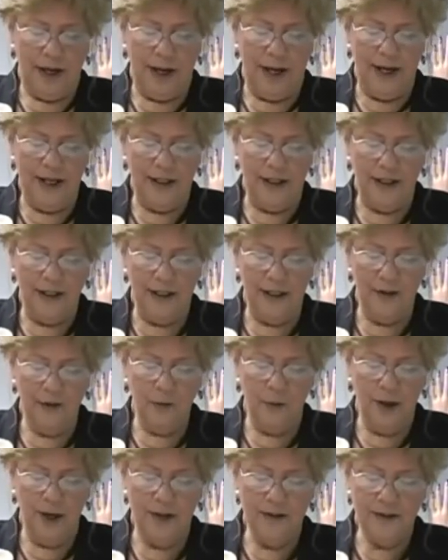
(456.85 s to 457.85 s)
A
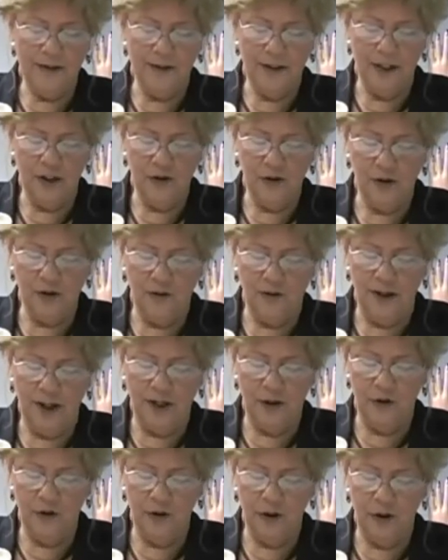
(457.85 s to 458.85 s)
lengthwise section of
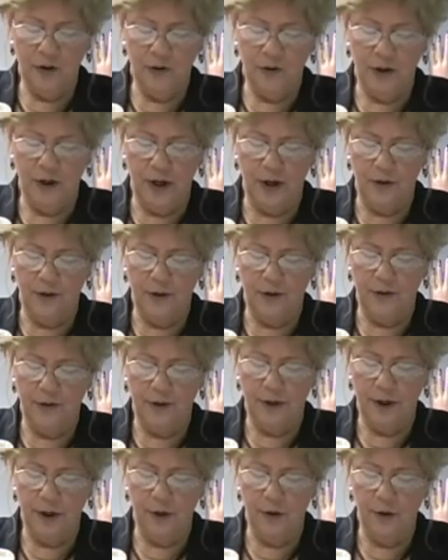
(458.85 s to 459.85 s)
hair shows that although the
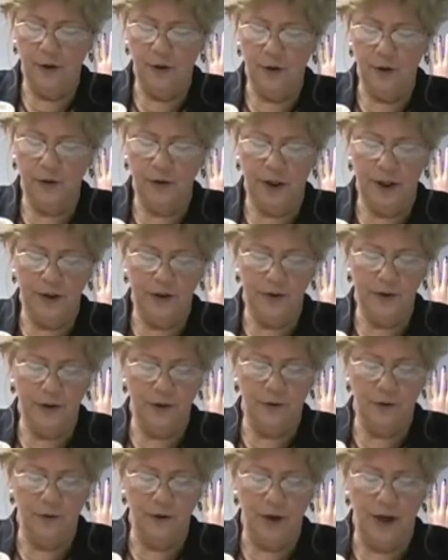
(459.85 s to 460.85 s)
cuticle scales
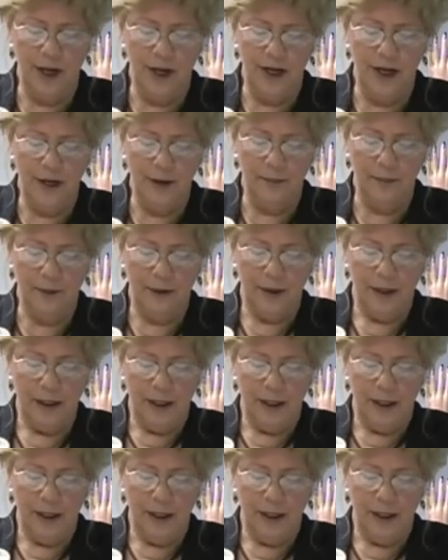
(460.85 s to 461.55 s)
overlap,